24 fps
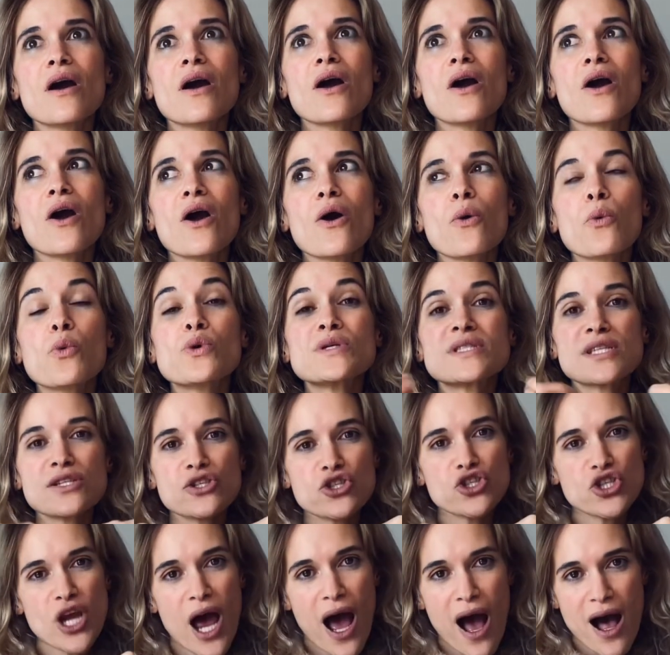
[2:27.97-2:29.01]
was a
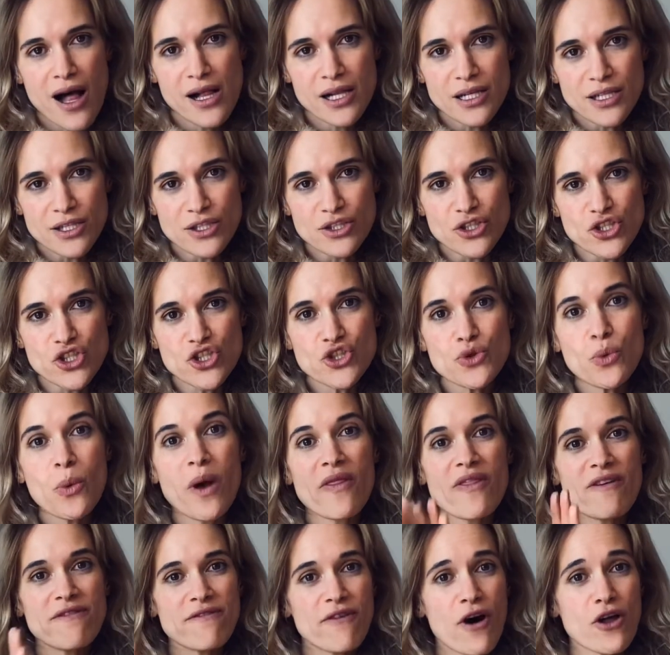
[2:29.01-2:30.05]
challenge when the
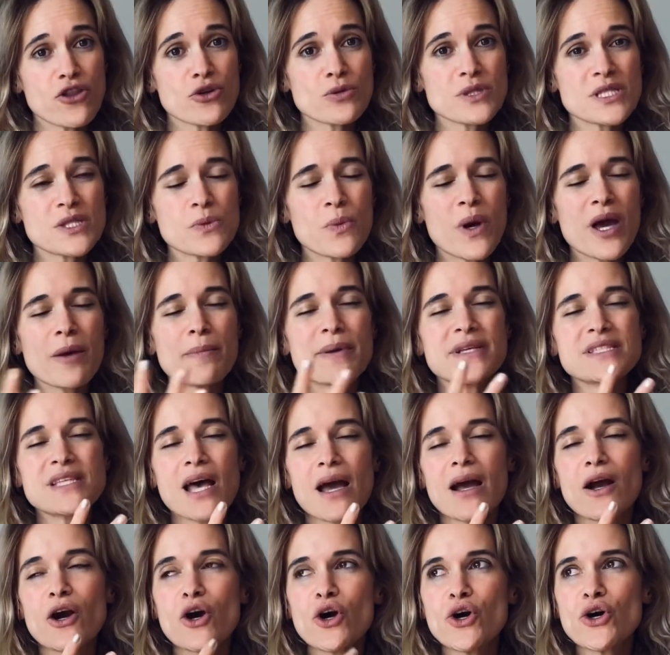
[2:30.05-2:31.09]
father was away, because I
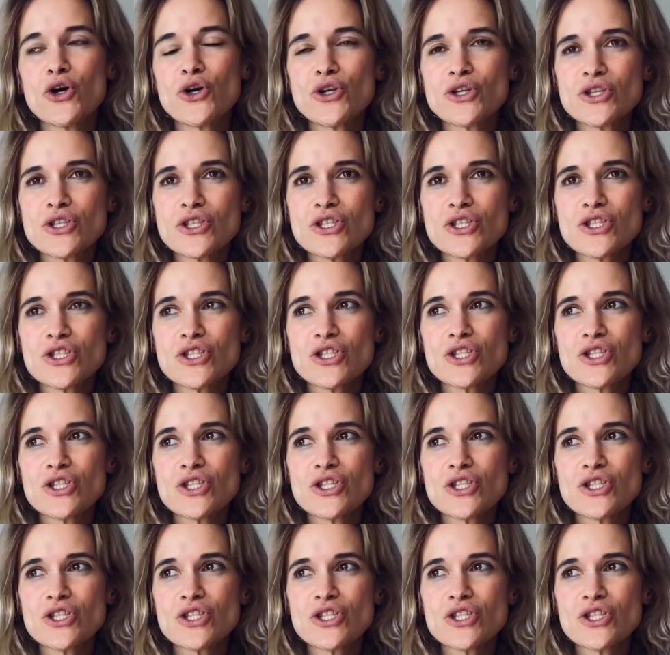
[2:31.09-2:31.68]
couldn't,